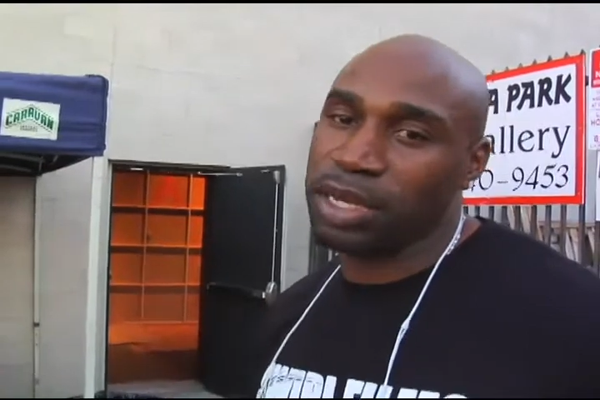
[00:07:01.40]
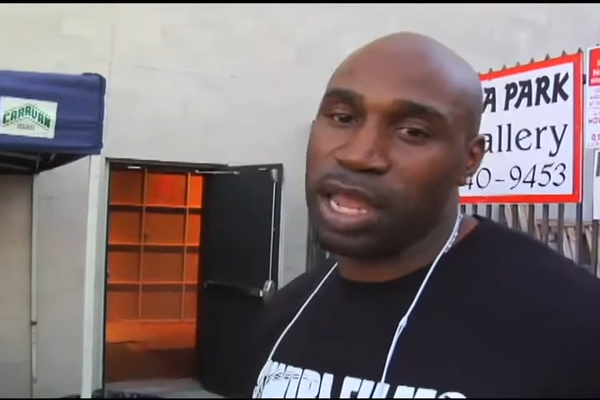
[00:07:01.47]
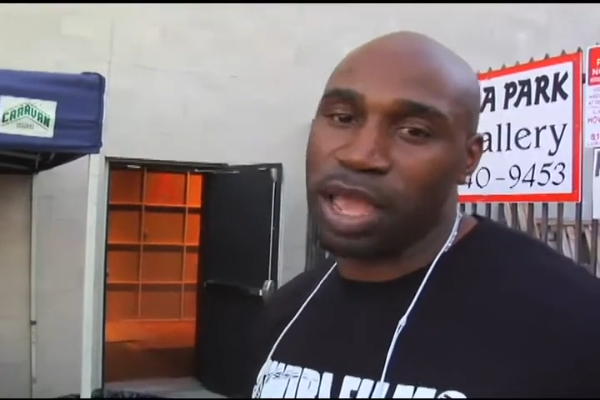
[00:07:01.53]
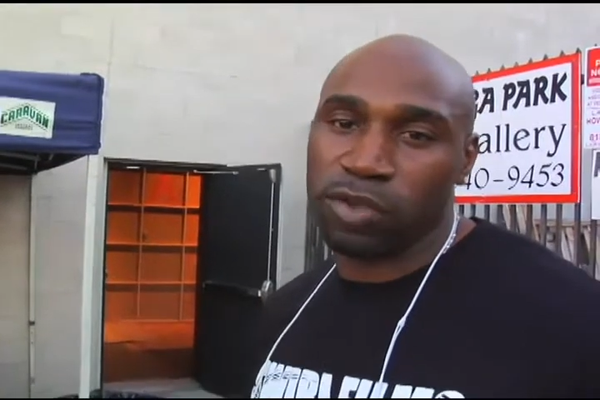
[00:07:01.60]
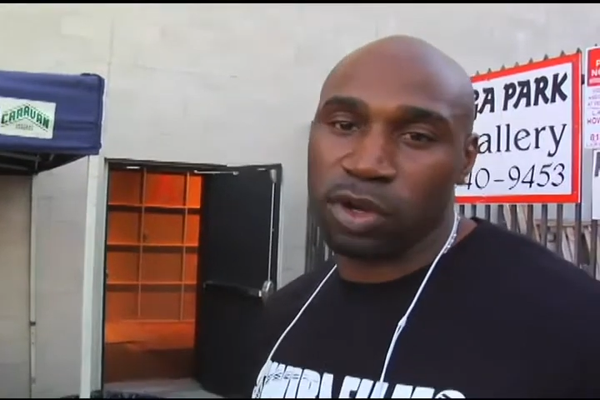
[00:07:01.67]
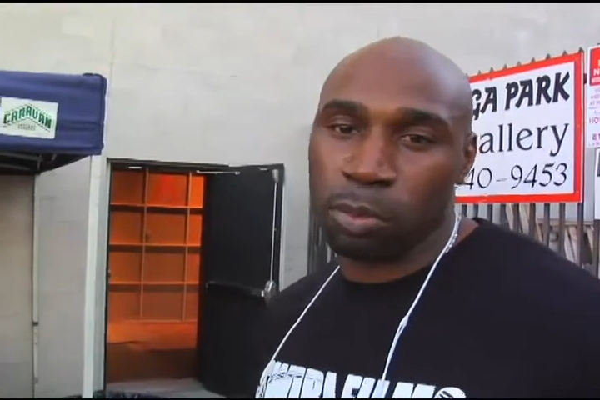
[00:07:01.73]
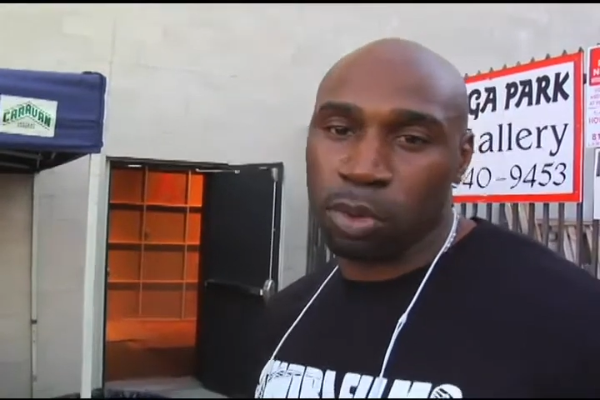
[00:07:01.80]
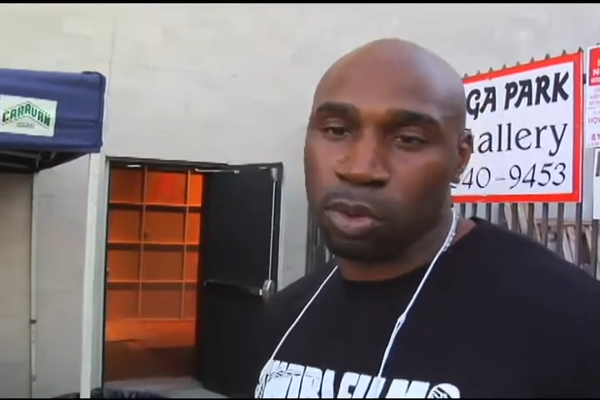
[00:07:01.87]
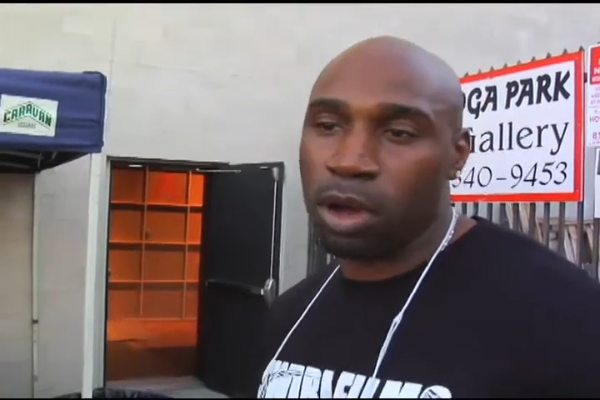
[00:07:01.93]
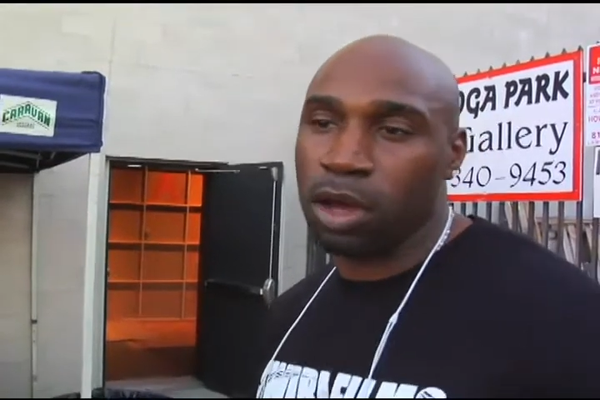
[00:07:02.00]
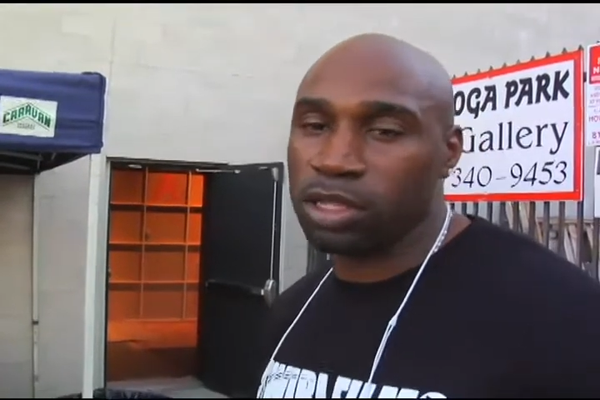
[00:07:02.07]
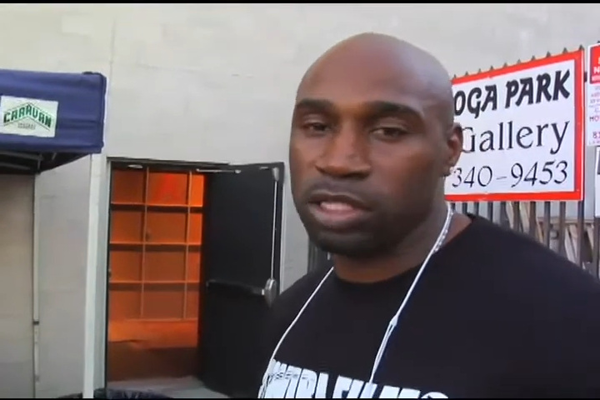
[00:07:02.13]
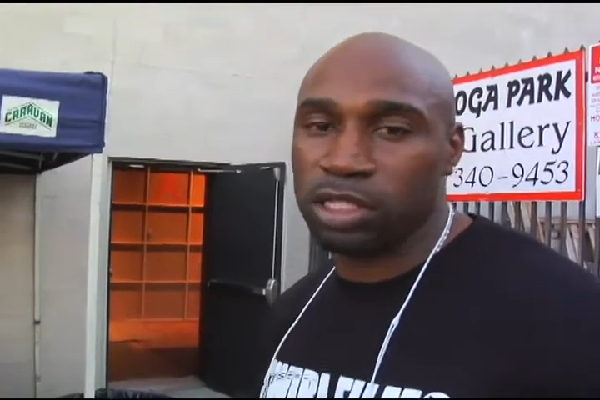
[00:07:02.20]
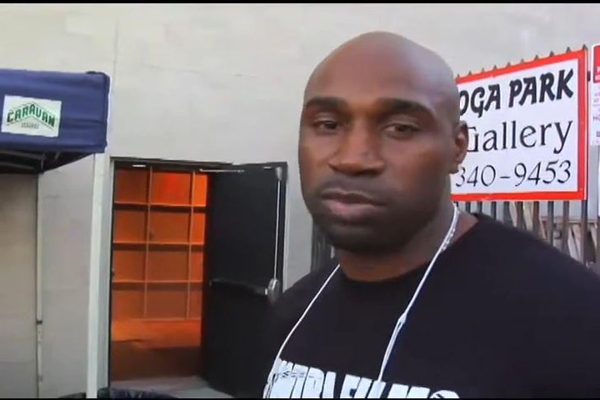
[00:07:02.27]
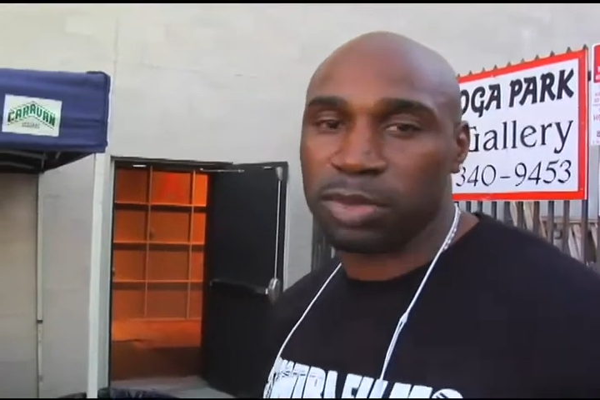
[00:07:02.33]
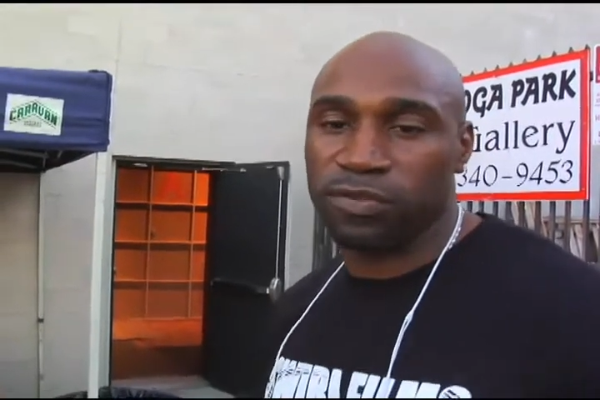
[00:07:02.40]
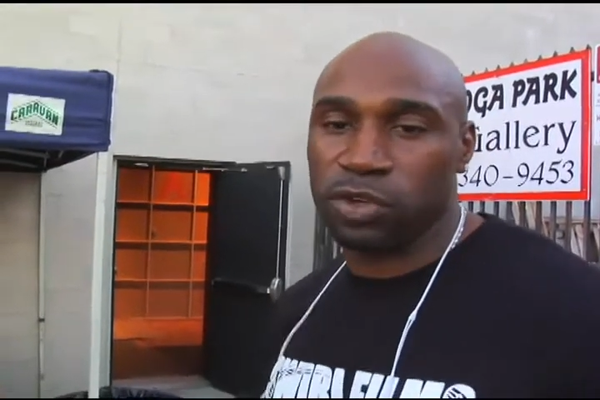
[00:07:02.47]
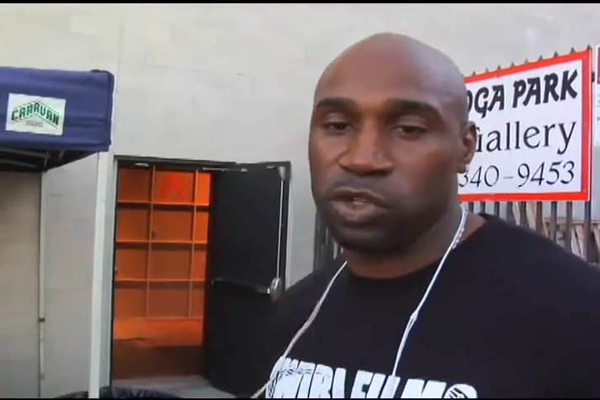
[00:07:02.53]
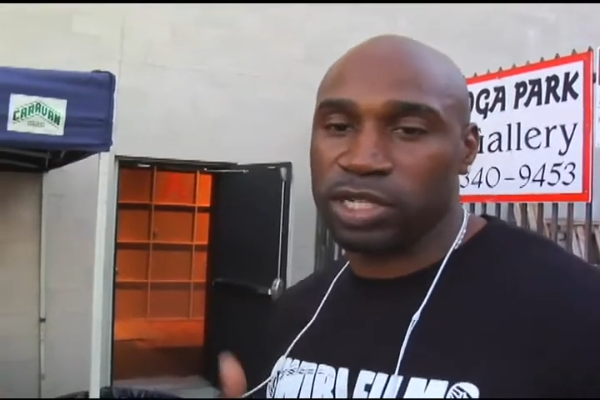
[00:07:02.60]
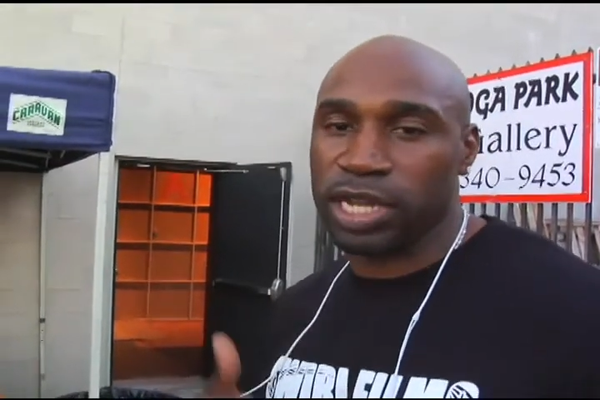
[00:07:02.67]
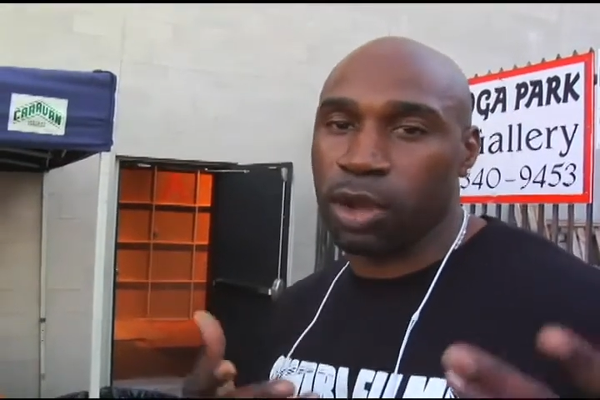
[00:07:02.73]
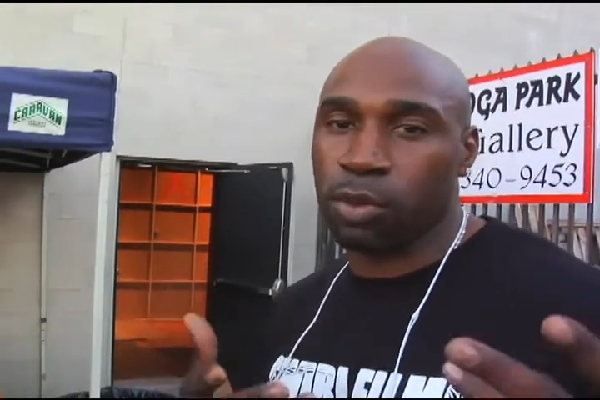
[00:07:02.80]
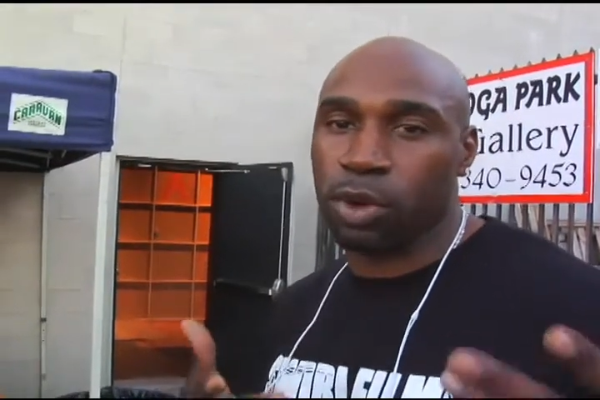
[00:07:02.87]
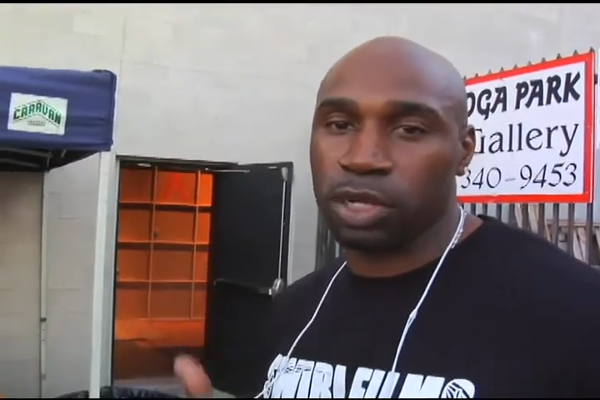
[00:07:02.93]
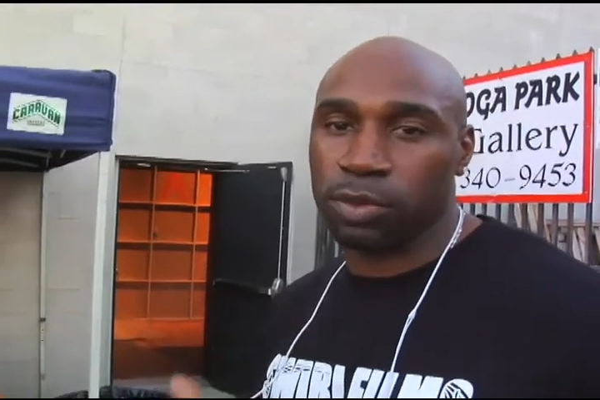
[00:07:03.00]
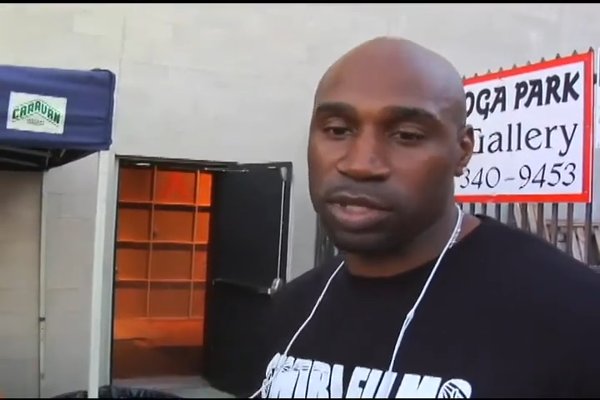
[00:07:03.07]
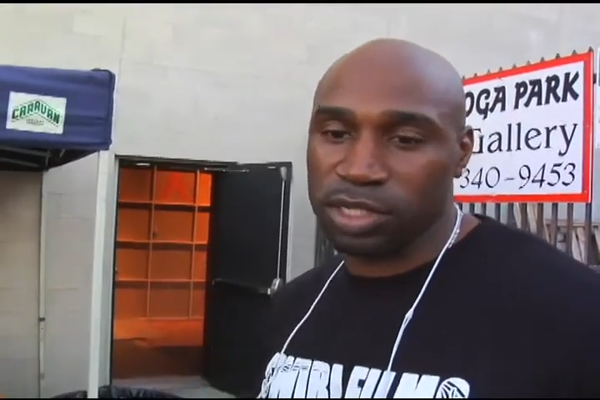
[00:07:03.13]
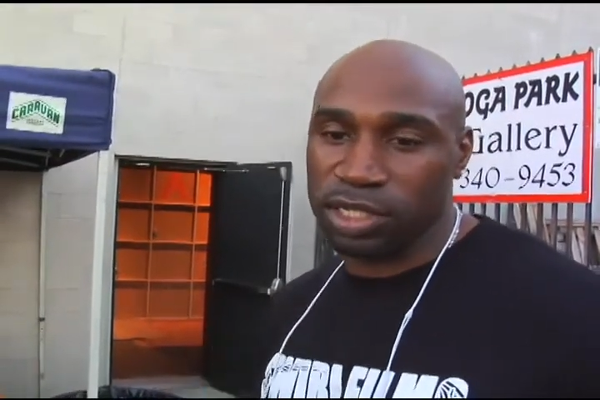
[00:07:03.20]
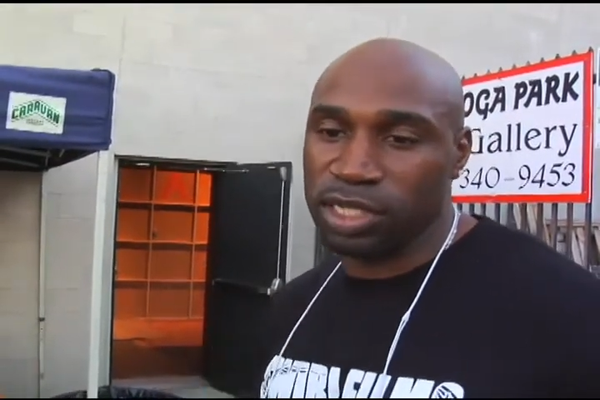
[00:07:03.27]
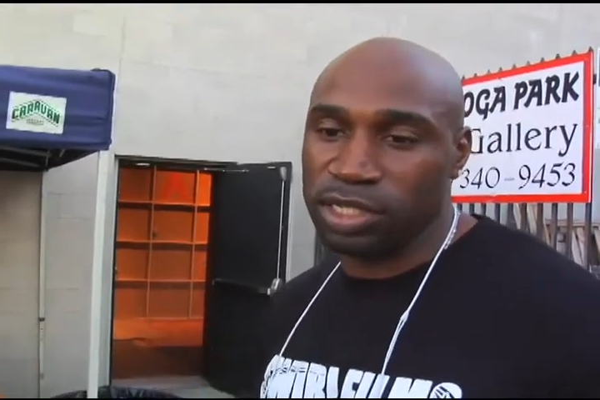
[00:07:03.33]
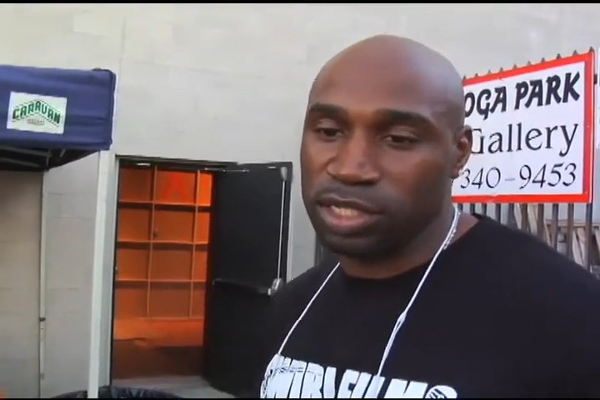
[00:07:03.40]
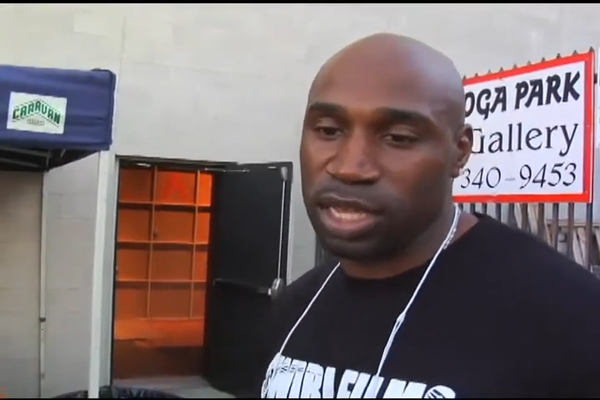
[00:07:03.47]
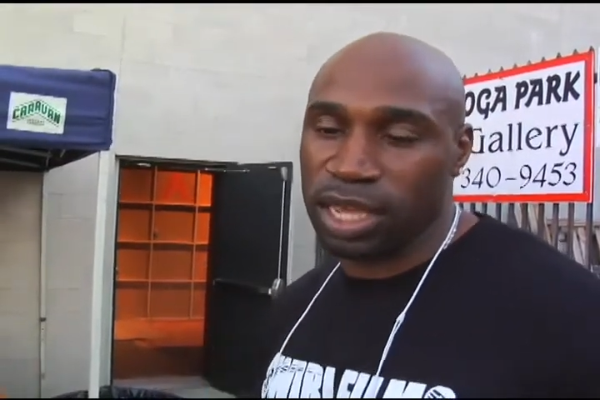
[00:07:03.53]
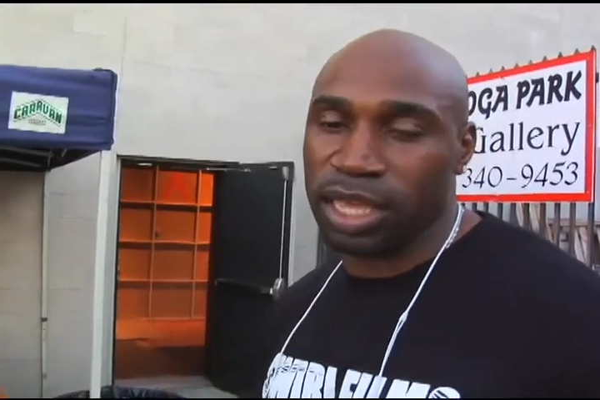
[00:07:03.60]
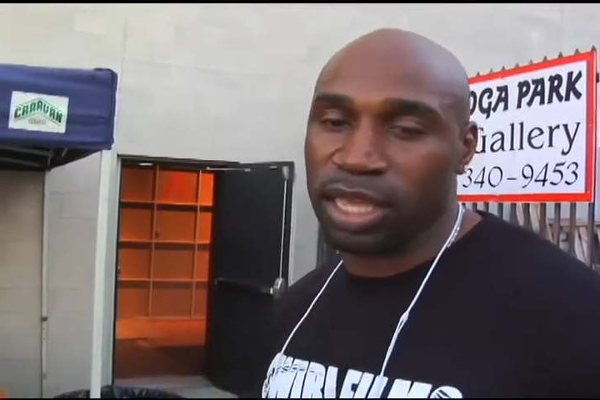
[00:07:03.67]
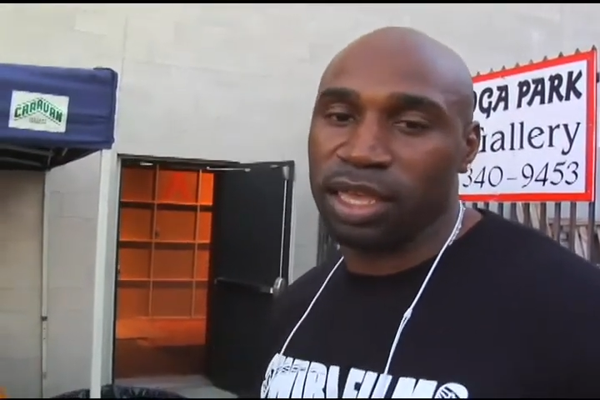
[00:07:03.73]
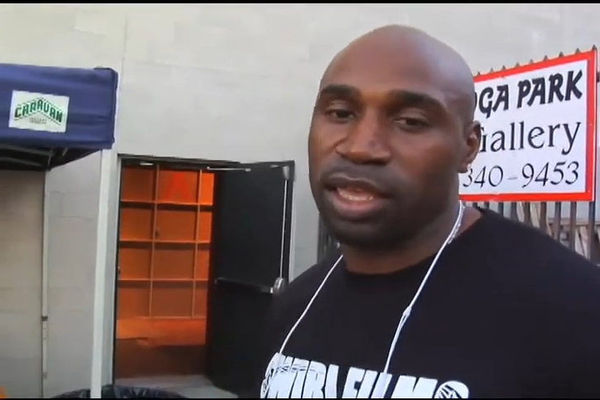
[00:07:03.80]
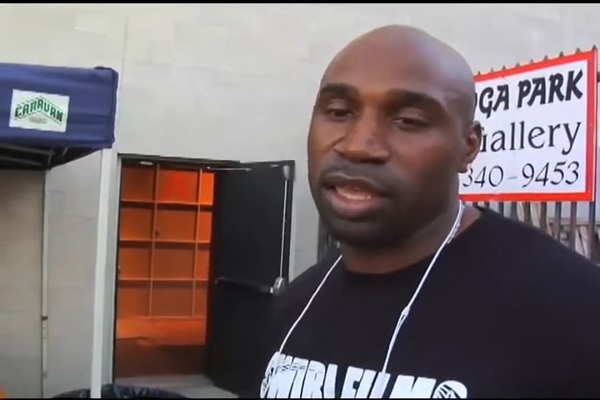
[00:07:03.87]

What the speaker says: been having a ball. This is my first time working with TJ.